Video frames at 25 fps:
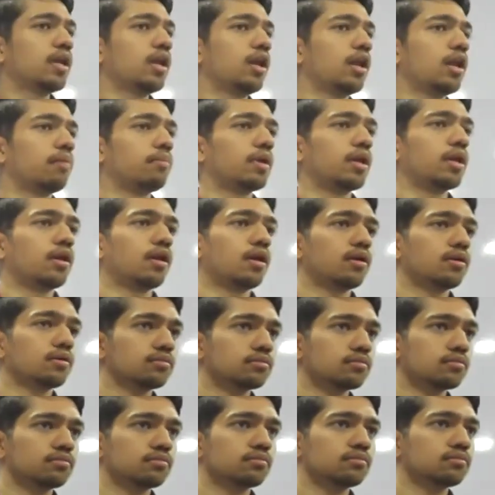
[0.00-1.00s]
of middle lamella,
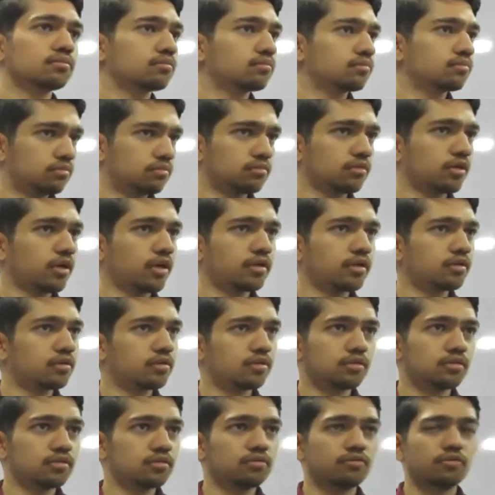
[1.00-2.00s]

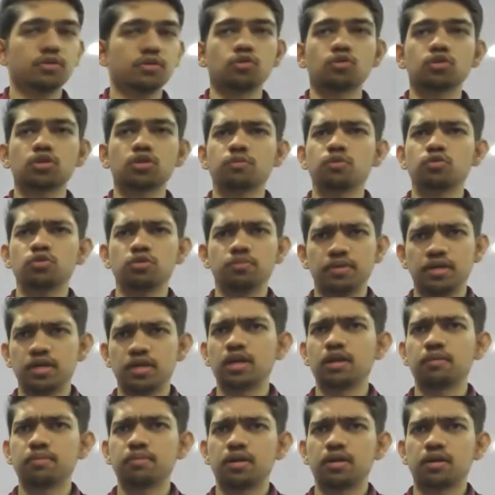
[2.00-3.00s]
right? We talked about the
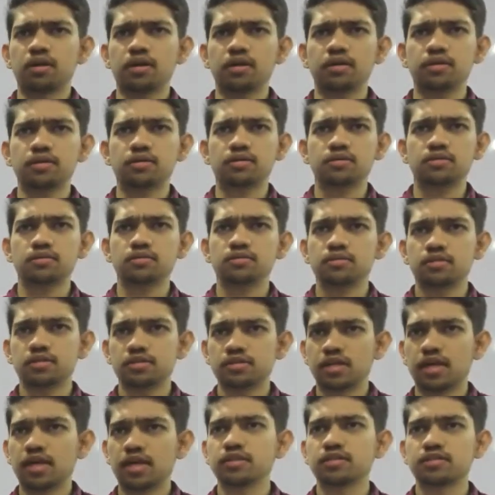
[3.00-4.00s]
middle lamella, right?
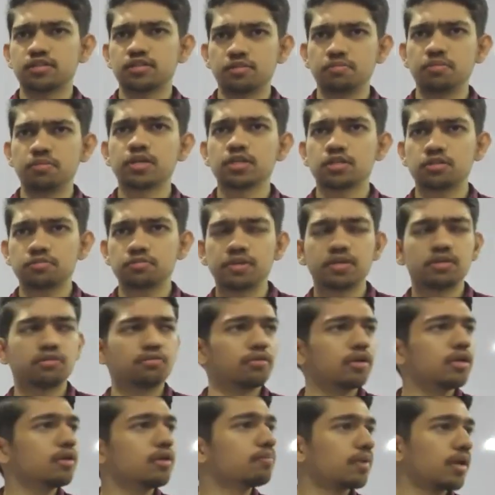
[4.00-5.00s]
It's like the cement
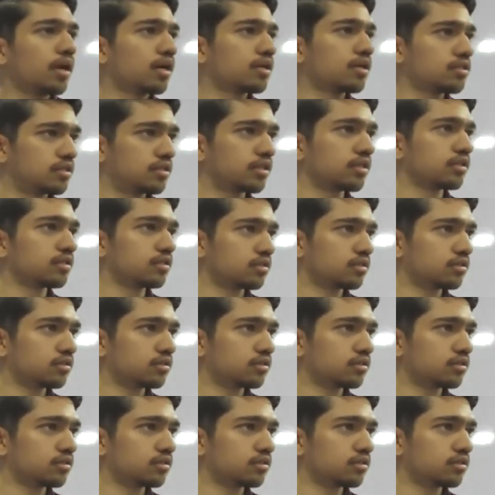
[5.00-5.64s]
between plant